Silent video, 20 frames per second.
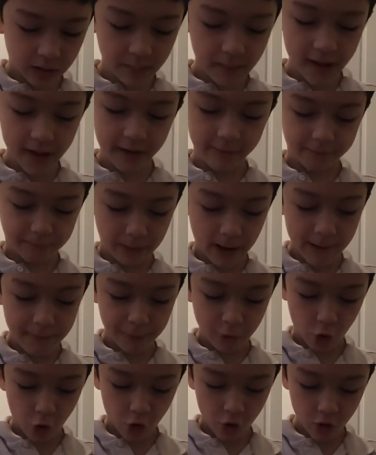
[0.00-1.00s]
just made of
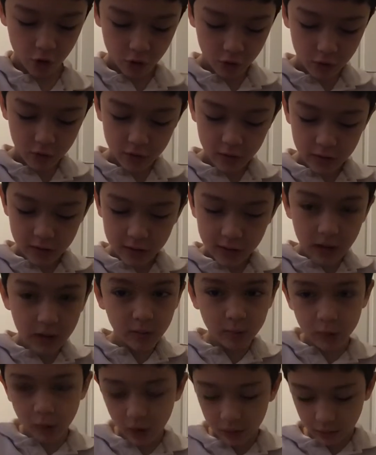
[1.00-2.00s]
paper.
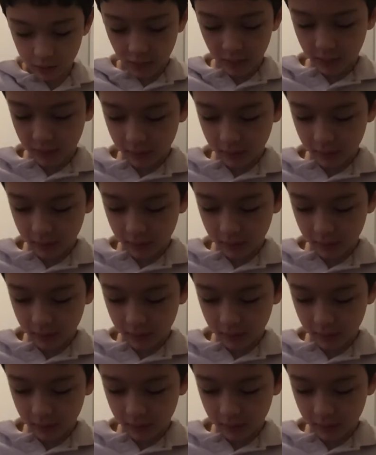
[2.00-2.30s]
This one also